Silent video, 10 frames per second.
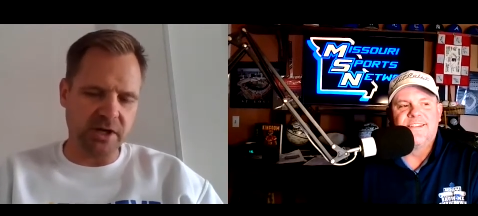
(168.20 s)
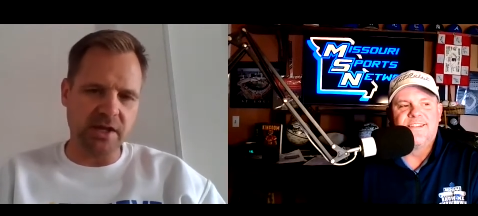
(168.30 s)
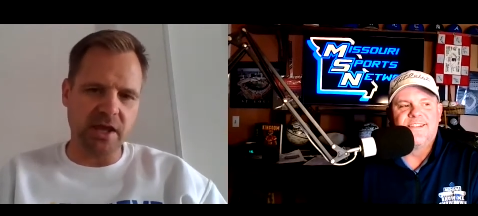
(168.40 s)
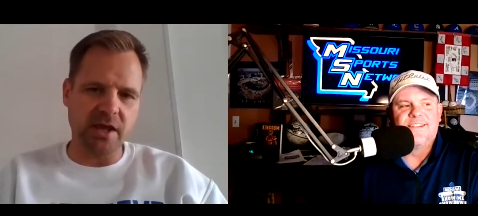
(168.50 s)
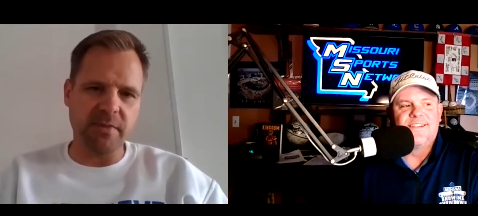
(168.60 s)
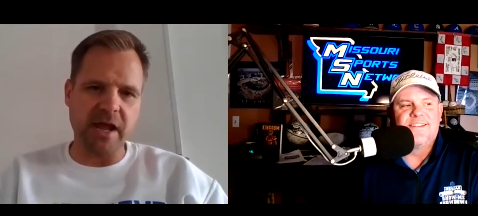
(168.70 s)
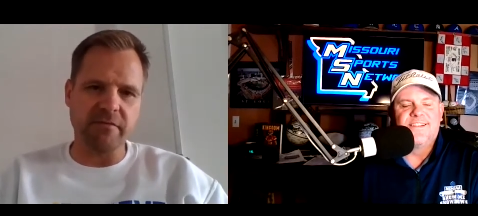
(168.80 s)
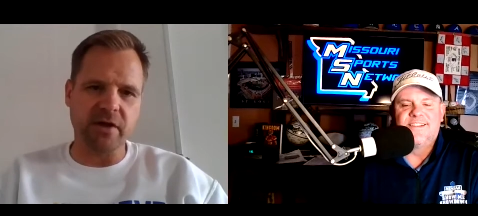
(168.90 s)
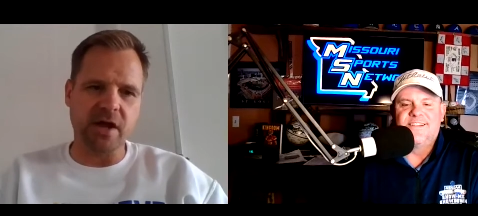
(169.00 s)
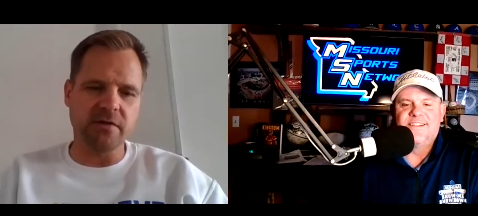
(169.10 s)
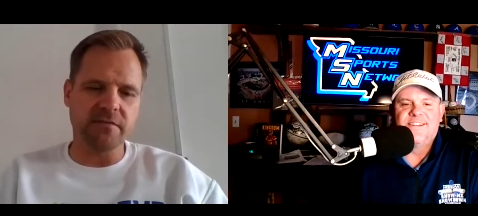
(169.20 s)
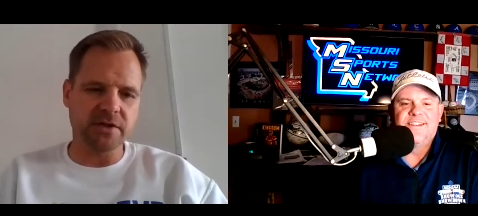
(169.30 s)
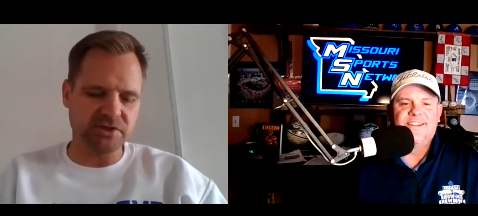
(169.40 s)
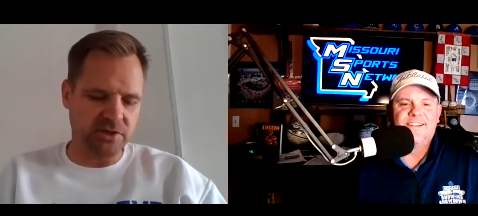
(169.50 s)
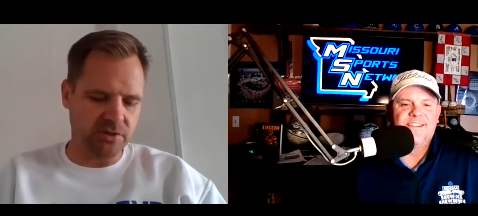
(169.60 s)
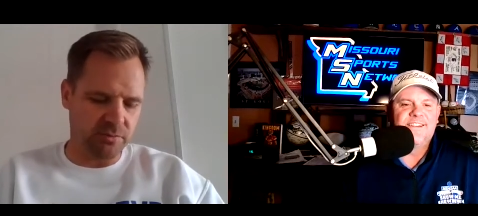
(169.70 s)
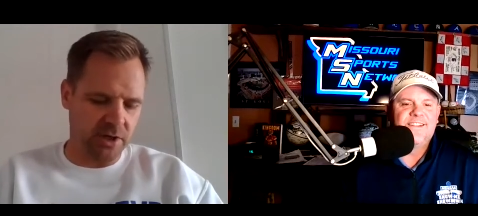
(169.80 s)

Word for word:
Speaker 1: a running game and having confidence